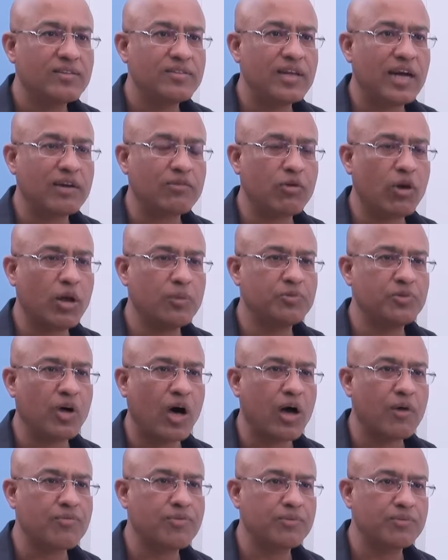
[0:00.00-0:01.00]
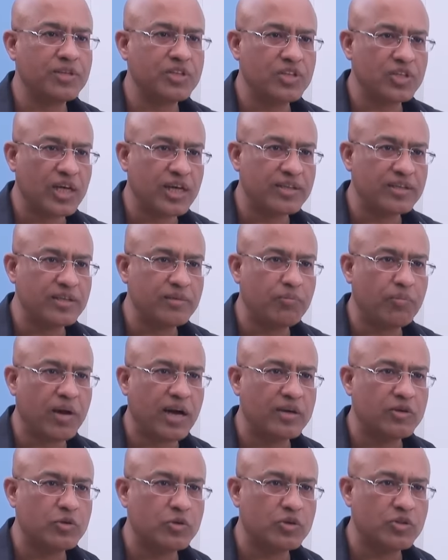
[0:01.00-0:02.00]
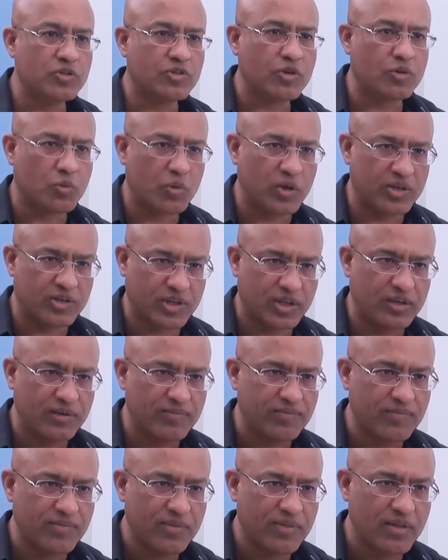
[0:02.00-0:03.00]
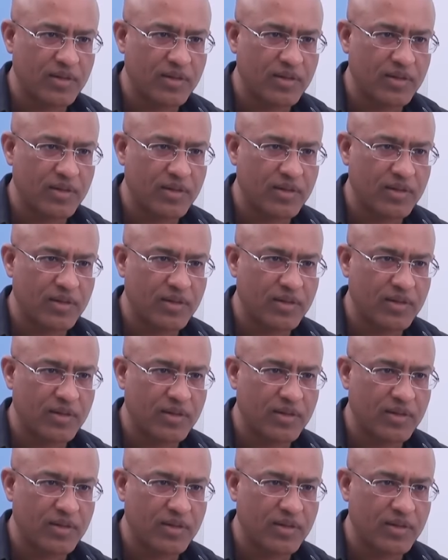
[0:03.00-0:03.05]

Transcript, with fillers: that will absorb from the GIT blood to your circulation,